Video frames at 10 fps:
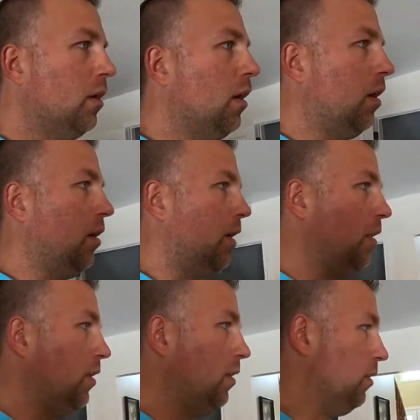And
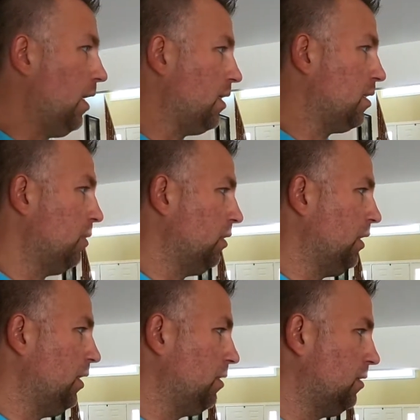then last but
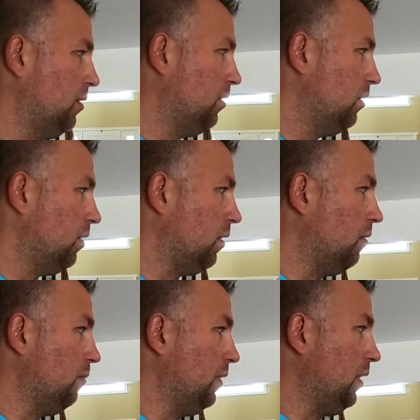least,
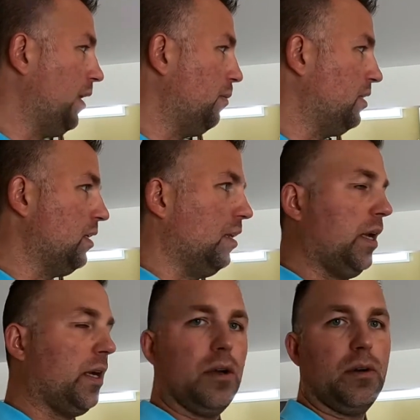the Amazon
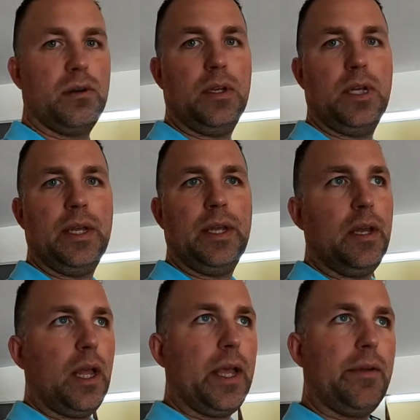Echo.
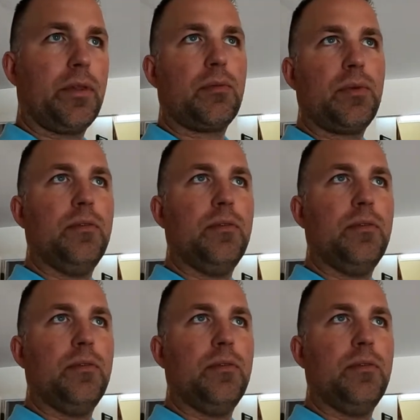I have 3